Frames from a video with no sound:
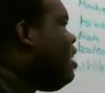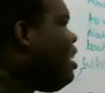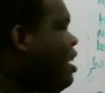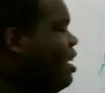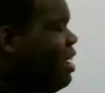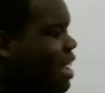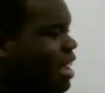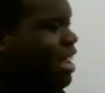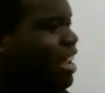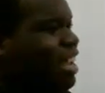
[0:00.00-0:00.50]

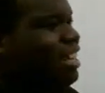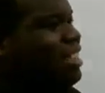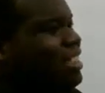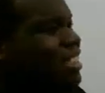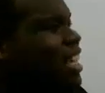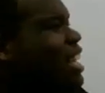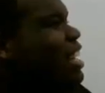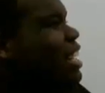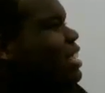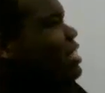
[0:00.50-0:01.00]
Okay,
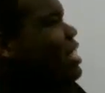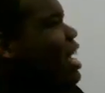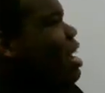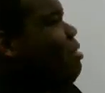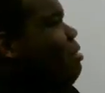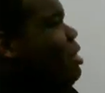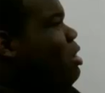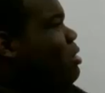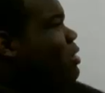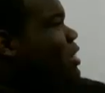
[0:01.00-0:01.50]
instead in
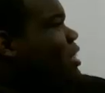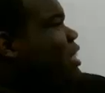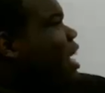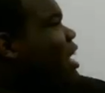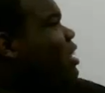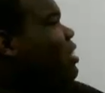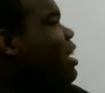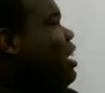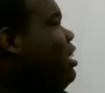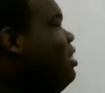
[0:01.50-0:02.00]
Java you would
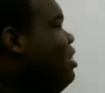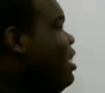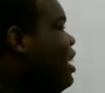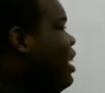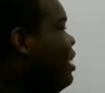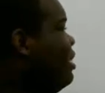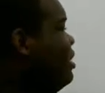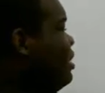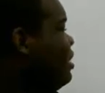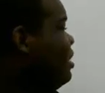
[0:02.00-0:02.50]
say
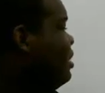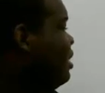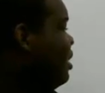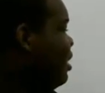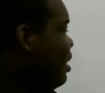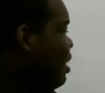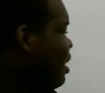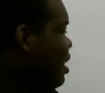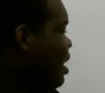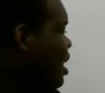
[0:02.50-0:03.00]
LinkList,
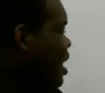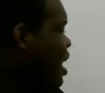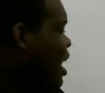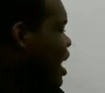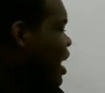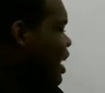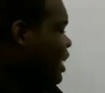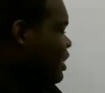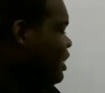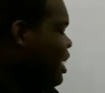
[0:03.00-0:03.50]

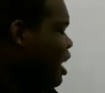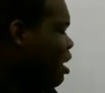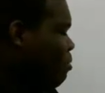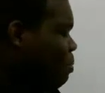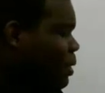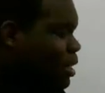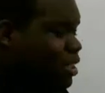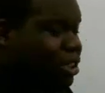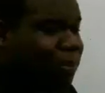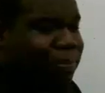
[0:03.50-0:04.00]
and instead of
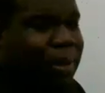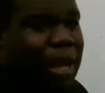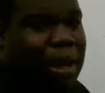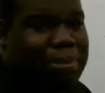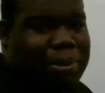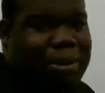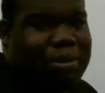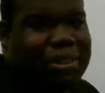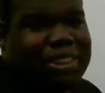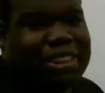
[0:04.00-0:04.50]
push and
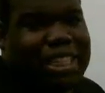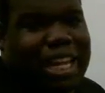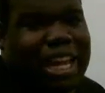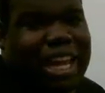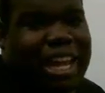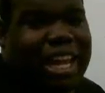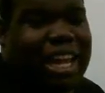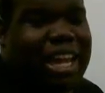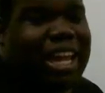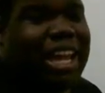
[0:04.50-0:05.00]
pop you would
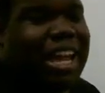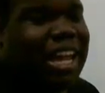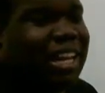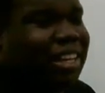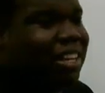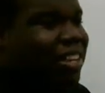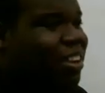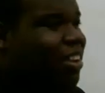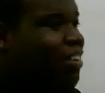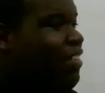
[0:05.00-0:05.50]
say
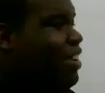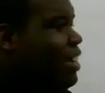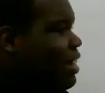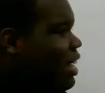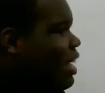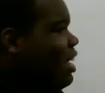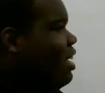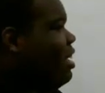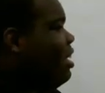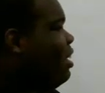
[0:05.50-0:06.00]
NQ and
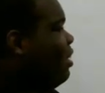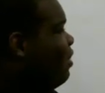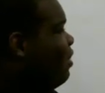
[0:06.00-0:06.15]
DQ.